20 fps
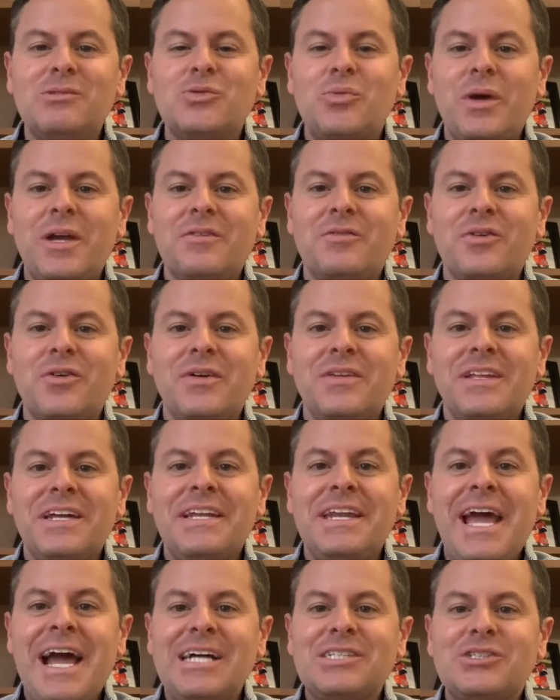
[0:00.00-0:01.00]
Weaver and the
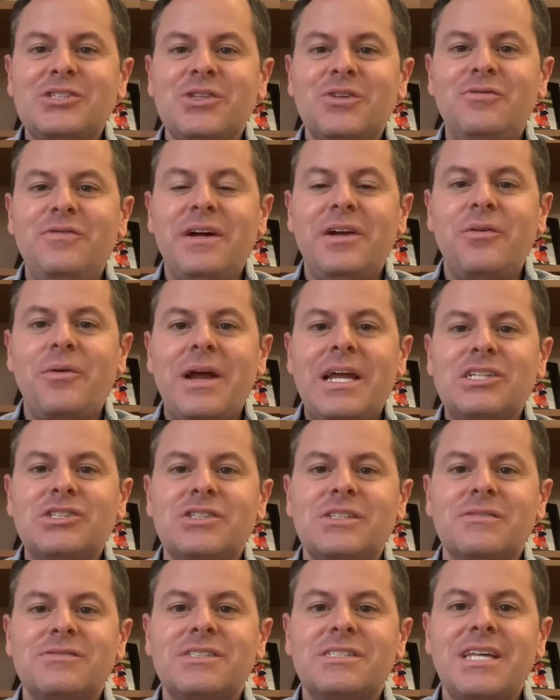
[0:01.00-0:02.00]
National Federation
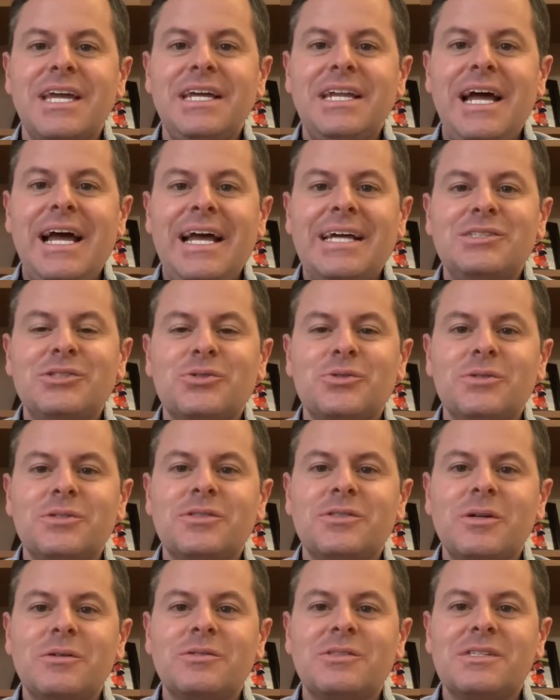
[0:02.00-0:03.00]
of State High School
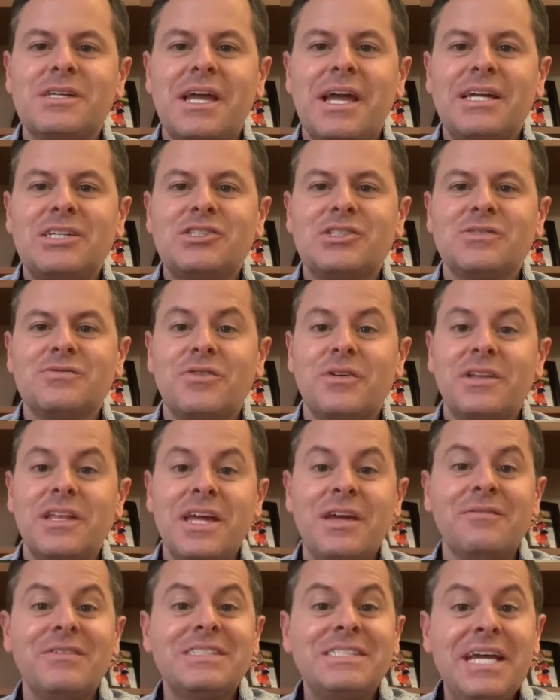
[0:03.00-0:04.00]
Association for the
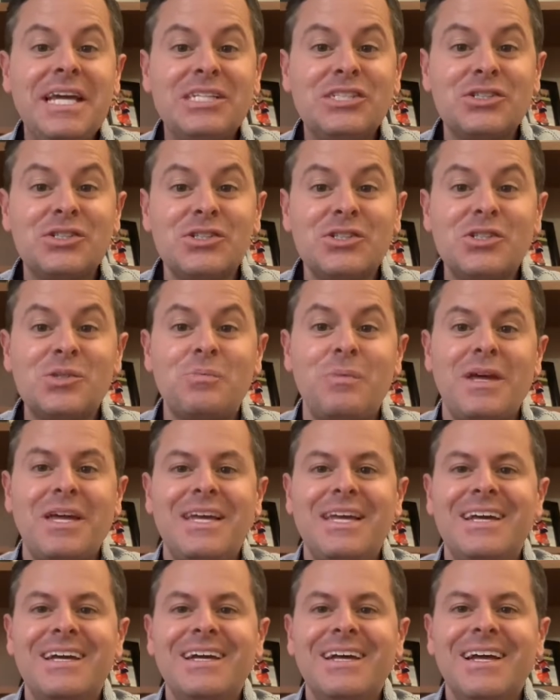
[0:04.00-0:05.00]
invitation to
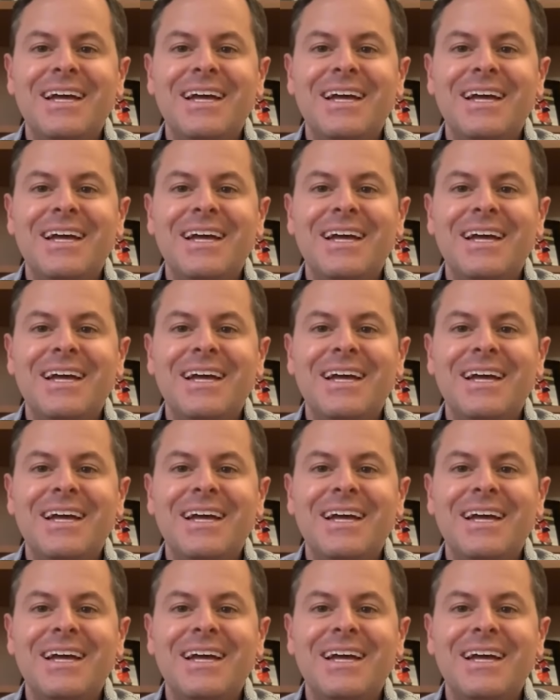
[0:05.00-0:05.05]
speak,